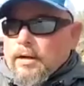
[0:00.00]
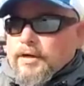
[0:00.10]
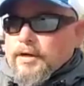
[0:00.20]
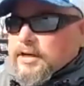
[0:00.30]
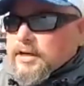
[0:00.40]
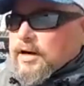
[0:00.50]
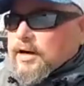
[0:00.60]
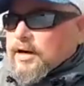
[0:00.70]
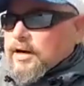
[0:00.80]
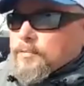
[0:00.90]
this year I'm
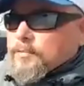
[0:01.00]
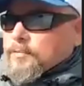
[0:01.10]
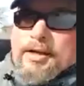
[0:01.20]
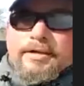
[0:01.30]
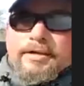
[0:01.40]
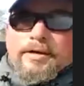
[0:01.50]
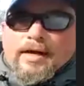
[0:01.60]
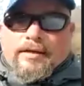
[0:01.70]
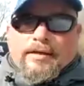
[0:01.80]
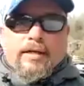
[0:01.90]
running a
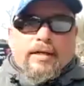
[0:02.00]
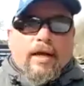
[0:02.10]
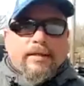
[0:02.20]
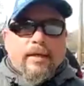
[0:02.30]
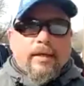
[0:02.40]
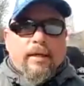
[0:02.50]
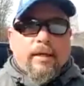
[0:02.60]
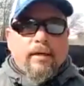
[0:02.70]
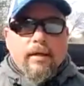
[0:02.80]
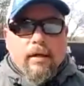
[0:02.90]
2019
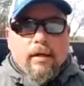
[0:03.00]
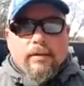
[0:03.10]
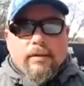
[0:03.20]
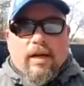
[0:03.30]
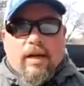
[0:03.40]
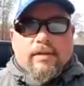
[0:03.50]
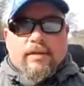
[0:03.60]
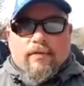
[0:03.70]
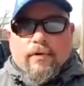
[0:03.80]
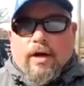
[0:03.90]
Chevy
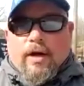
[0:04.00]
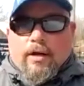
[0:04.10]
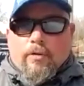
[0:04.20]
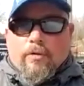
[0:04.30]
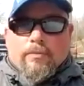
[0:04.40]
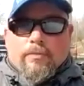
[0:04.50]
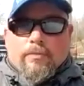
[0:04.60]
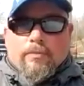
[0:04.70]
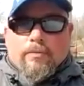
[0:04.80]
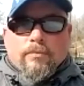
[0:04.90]
Silverado
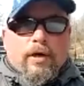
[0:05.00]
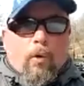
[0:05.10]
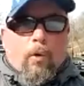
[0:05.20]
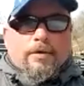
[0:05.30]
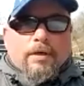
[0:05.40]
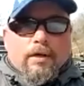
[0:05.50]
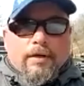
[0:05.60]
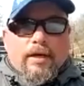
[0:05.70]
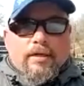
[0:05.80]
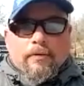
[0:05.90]
3/4 ton
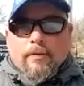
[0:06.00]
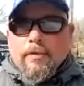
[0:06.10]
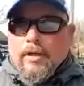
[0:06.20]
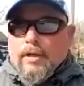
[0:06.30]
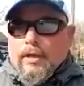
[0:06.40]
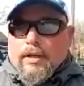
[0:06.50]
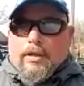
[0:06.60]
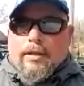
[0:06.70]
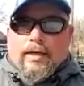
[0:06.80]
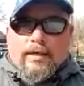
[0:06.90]
diesel.
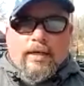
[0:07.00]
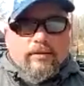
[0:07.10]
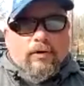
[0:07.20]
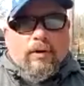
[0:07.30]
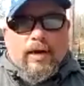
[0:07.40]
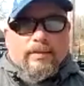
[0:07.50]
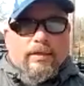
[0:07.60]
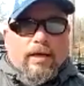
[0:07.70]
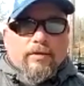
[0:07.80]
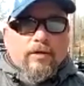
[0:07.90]
That diesel has
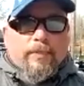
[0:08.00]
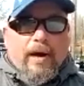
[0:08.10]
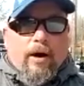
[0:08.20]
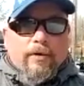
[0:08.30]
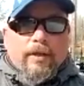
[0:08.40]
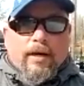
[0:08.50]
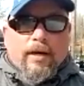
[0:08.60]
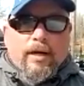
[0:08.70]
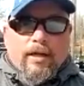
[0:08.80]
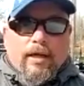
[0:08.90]
the extra power that I
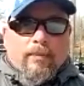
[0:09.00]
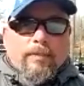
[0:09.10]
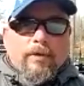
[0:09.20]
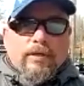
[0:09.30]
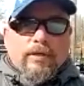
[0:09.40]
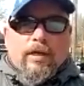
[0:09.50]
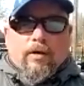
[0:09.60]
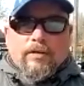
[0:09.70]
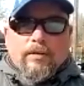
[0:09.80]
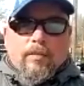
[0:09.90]
need to get up those
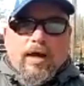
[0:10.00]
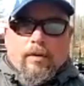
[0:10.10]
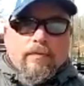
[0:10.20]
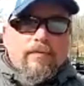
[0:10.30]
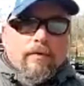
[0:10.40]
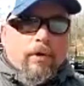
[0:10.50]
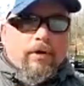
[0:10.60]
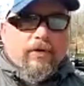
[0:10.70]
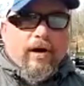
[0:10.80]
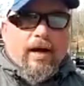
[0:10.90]
hills and mountains that
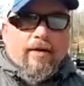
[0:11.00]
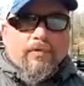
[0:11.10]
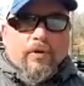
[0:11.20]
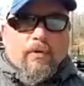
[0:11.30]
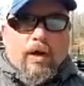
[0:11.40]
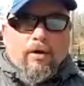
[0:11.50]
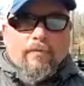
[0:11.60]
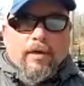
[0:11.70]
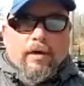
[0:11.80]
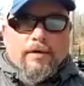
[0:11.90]
we drive through all
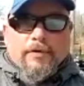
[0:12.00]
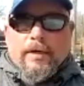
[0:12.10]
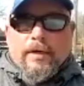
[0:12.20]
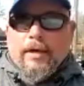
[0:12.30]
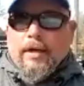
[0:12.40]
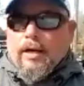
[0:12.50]
over the country.